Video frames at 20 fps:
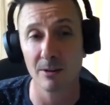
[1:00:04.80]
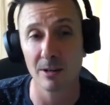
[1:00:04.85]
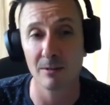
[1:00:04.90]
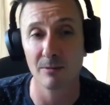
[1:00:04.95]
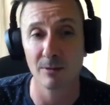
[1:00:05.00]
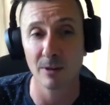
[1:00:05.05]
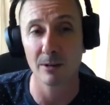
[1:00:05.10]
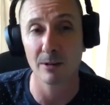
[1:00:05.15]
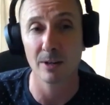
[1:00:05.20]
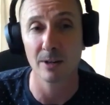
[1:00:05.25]

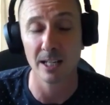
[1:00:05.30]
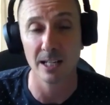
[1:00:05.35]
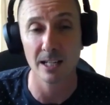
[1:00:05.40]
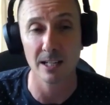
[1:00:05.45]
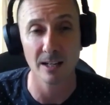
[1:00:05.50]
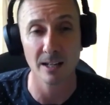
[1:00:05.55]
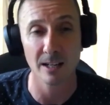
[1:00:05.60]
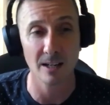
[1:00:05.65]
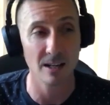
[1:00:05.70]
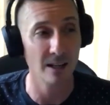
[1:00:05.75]
very
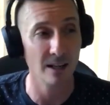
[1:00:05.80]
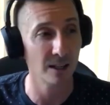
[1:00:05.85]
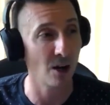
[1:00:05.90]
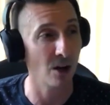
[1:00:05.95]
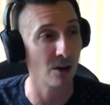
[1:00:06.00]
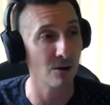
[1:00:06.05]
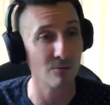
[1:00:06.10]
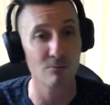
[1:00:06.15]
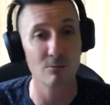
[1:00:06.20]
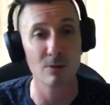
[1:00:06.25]
kind
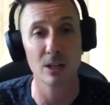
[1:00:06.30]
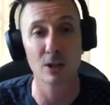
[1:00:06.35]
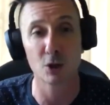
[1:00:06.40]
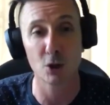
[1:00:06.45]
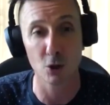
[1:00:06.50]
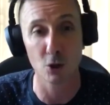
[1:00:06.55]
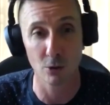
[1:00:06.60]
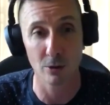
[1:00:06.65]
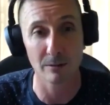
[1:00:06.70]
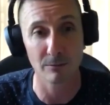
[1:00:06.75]
of
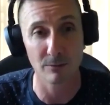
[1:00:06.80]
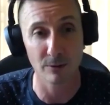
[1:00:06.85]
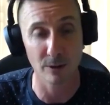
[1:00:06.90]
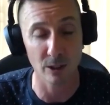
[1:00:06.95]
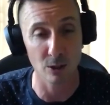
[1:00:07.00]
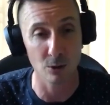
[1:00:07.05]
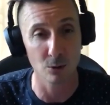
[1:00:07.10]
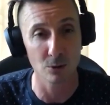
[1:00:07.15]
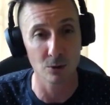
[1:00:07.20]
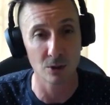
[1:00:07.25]
reassuring for the
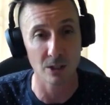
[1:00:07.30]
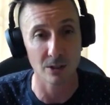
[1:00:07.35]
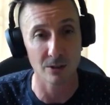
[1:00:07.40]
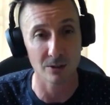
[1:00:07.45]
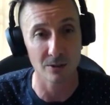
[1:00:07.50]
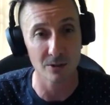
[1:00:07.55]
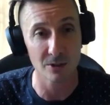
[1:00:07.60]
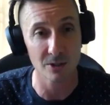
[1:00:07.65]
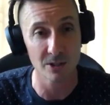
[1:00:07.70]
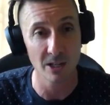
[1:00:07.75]

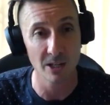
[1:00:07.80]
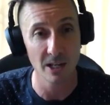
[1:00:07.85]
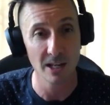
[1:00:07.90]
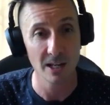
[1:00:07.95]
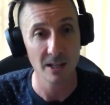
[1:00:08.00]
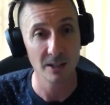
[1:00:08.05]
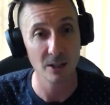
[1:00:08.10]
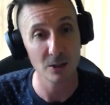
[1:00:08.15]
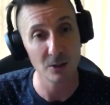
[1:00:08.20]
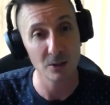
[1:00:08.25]
audience
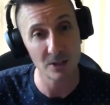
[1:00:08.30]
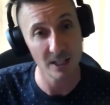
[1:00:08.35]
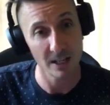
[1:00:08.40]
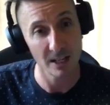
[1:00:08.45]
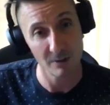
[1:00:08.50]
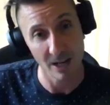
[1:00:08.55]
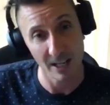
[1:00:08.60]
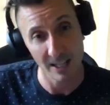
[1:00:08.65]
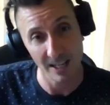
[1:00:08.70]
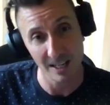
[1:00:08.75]
that you say,
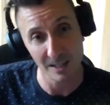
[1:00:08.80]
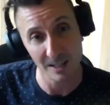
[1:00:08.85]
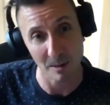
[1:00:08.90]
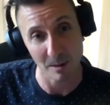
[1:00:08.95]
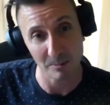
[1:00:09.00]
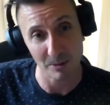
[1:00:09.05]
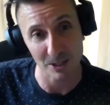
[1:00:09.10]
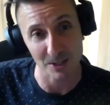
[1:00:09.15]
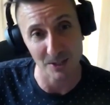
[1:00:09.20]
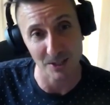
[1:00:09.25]
right, here's my
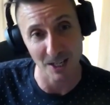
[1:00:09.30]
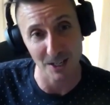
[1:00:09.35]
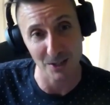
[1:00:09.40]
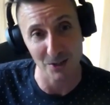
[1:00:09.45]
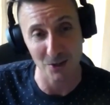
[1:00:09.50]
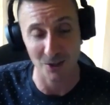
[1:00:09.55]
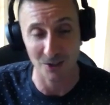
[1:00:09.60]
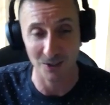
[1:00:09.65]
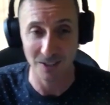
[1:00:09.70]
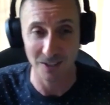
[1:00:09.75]

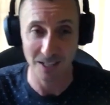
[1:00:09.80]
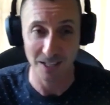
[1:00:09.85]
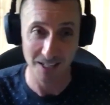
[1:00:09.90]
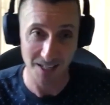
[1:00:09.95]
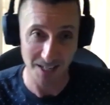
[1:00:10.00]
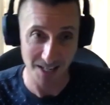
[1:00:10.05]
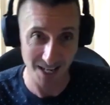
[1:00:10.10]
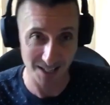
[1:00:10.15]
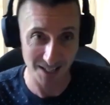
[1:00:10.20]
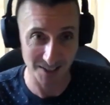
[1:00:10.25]
presentation,
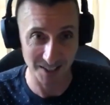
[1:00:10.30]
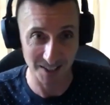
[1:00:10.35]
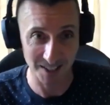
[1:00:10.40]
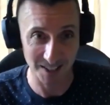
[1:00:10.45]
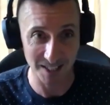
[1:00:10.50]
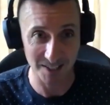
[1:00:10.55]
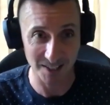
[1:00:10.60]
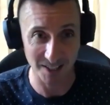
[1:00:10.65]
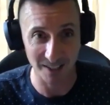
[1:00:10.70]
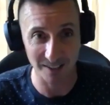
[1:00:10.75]
here's the
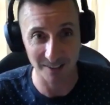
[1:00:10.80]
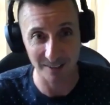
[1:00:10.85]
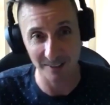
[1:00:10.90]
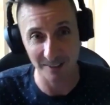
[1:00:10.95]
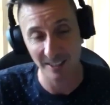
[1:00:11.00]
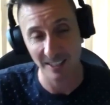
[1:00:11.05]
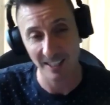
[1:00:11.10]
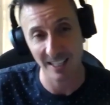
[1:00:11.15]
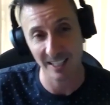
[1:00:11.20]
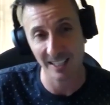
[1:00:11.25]
detail,
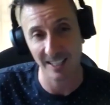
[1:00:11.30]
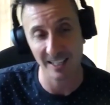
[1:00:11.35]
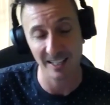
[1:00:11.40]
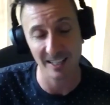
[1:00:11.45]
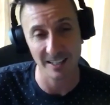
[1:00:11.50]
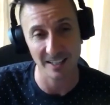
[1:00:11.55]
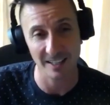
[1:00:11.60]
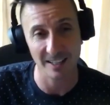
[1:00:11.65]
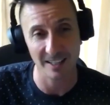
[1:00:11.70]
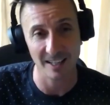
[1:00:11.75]
and then
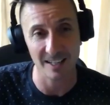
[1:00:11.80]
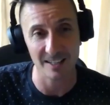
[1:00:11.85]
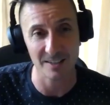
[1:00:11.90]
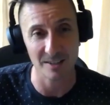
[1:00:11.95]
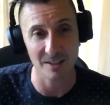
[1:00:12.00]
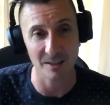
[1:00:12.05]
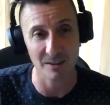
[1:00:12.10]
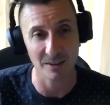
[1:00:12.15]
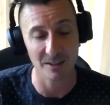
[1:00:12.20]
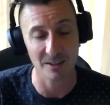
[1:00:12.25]
there's
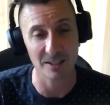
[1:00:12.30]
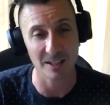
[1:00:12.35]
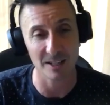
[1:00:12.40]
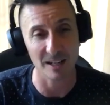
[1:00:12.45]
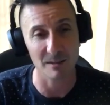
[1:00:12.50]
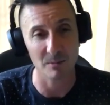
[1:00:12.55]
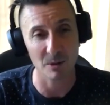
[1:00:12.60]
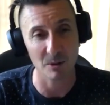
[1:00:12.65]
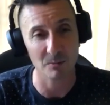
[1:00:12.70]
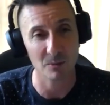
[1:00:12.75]
the third
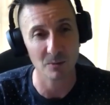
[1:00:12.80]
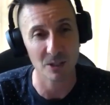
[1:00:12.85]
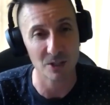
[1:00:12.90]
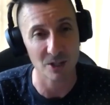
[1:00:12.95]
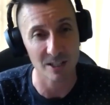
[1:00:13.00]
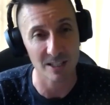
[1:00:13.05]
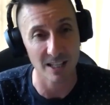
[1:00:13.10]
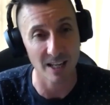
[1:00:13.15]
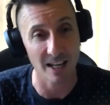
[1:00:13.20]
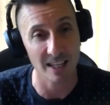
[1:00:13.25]
element, which
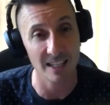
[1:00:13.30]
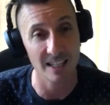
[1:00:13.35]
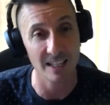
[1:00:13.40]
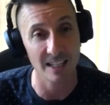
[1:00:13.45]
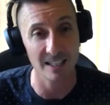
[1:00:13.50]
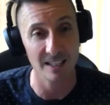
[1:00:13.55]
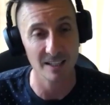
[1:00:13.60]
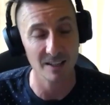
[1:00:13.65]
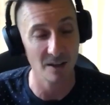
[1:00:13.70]
is like the